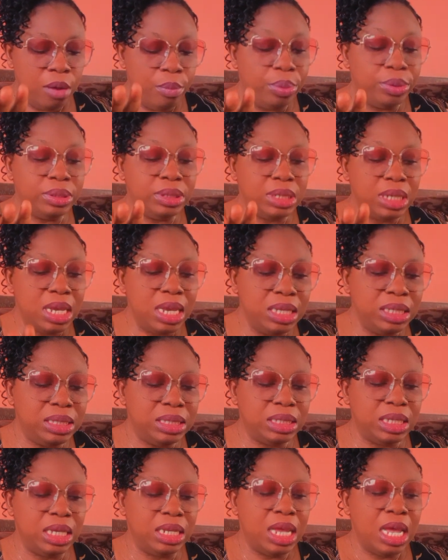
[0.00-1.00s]
but
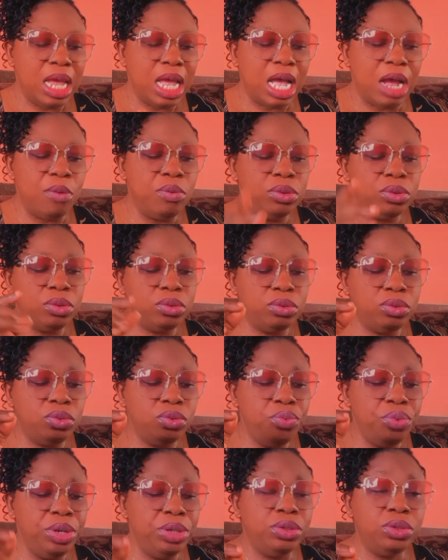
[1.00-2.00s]
instead, I want
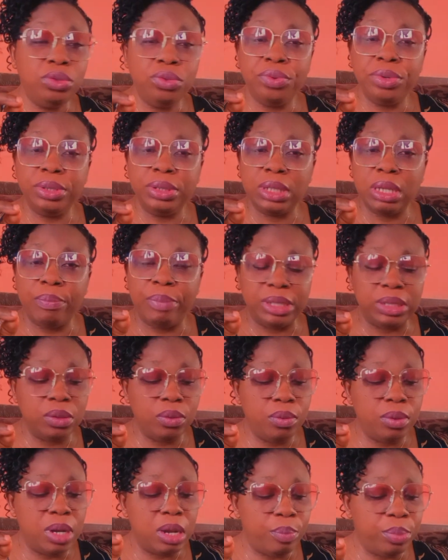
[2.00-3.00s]
to read to us a
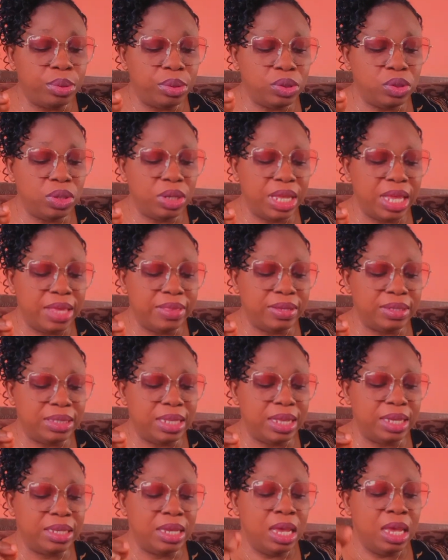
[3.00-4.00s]
particular portion here that
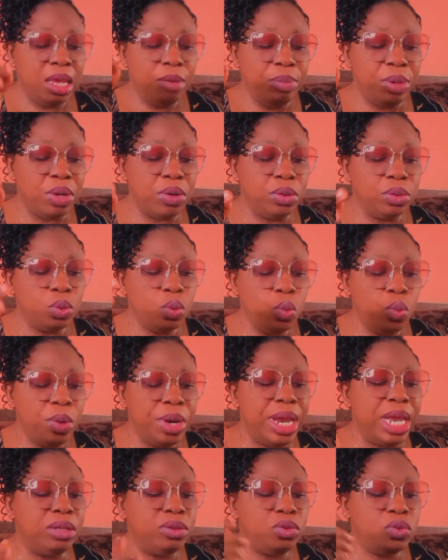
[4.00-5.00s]
says that because
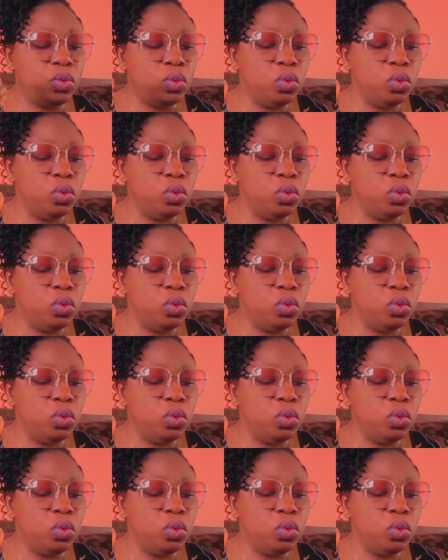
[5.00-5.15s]
when